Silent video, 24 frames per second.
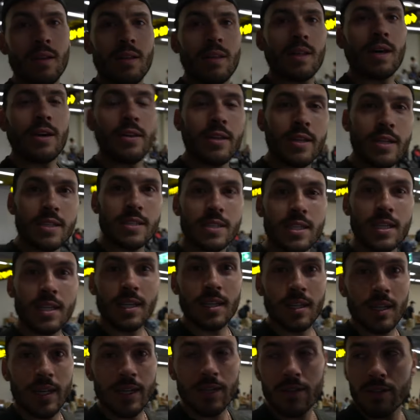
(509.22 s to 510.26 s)
Now that it's
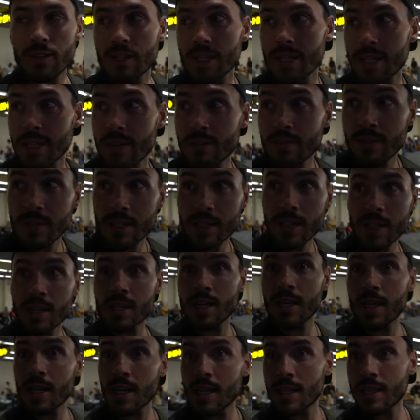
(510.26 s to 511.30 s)
getting later in the evening,
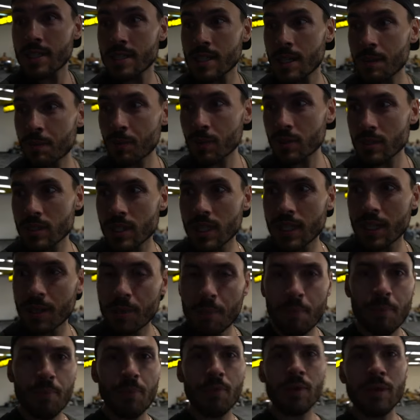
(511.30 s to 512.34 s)
this airport's getting
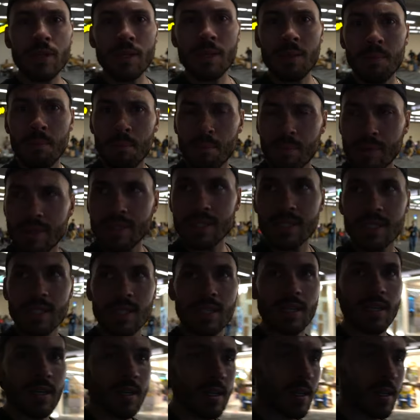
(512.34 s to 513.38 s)
pretty busy.